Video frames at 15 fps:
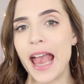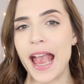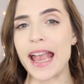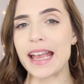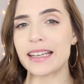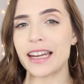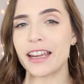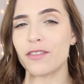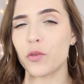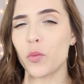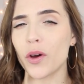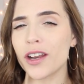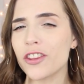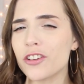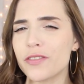and I have
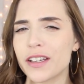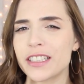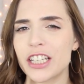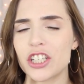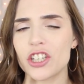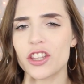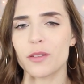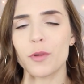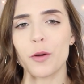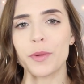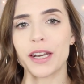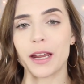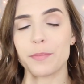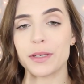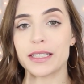one other foundation at the
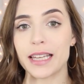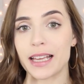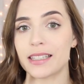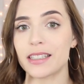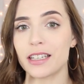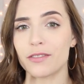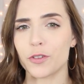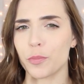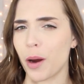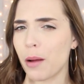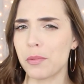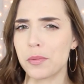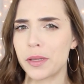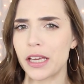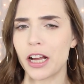moment I've been testing for
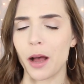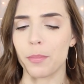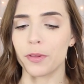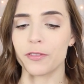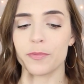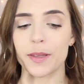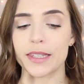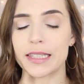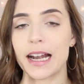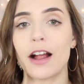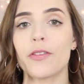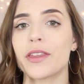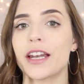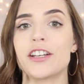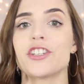probably a couple of months
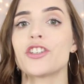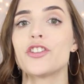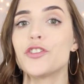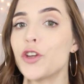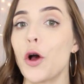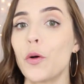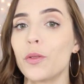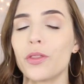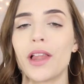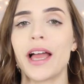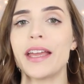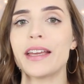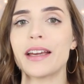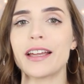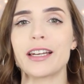now that I just don't
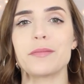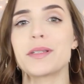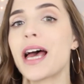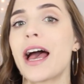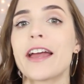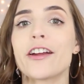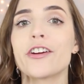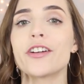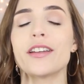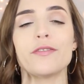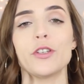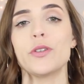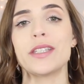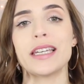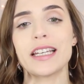like and I'm tired of
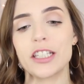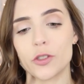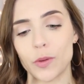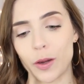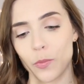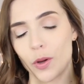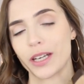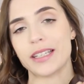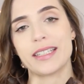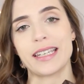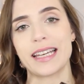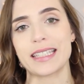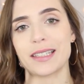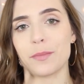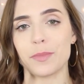using it so I wanted to
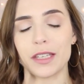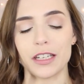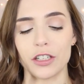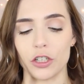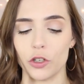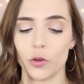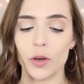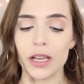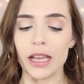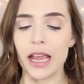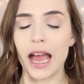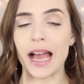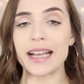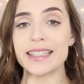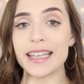get something new.
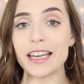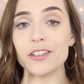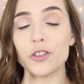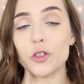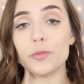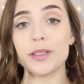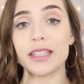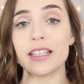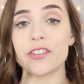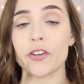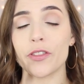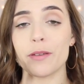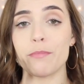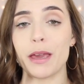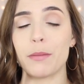I say new but these
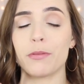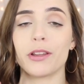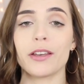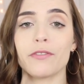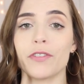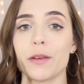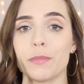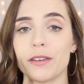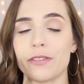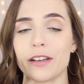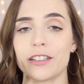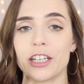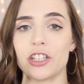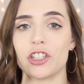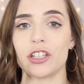are the Maybelline Fit Me
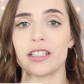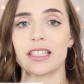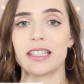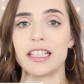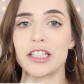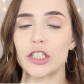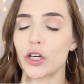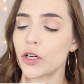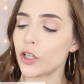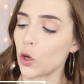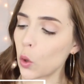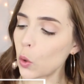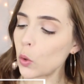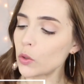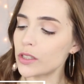foundations. These are an
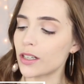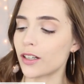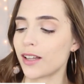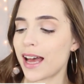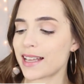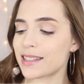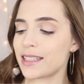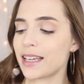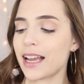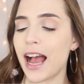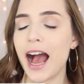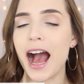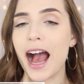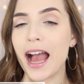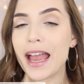old classic.
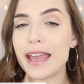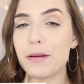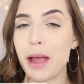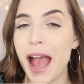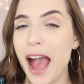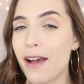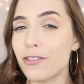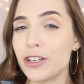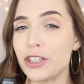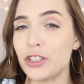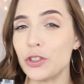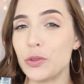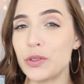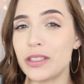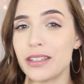I haven't
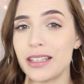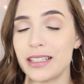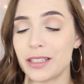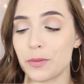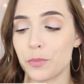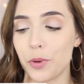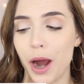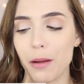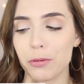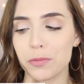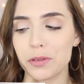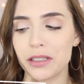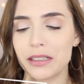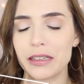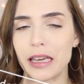used these in
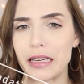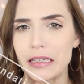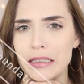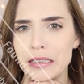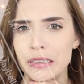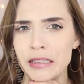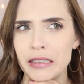probably like